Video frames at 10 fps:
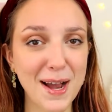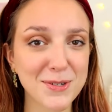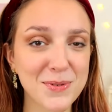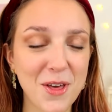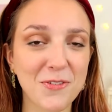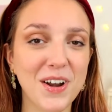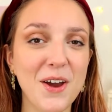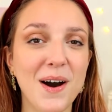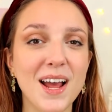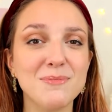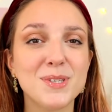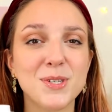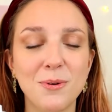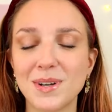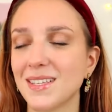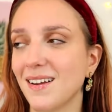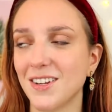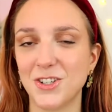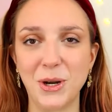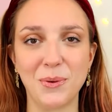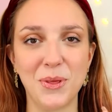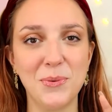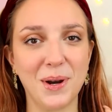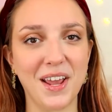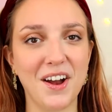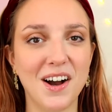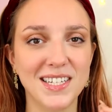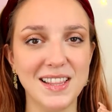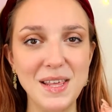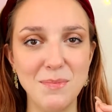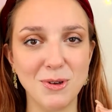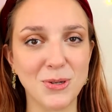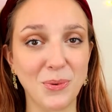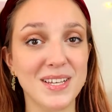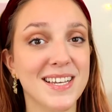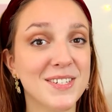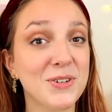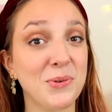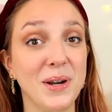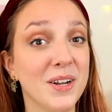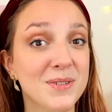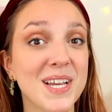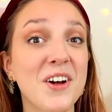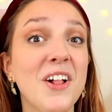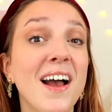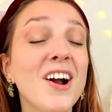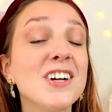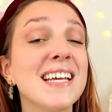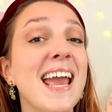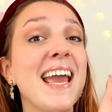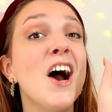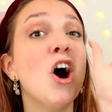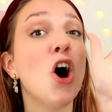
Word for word: back to another video. I am so excited to share with you what I got in the most recent Credo sale. I got a